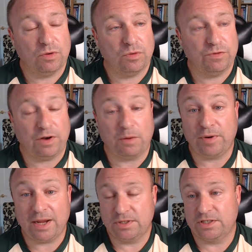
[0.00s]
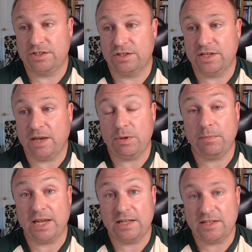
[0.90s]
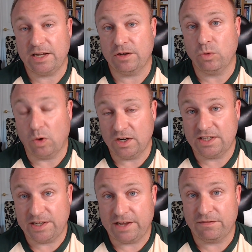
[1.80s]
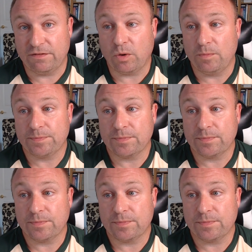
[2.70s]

with our brand position, can we maintain a quality level,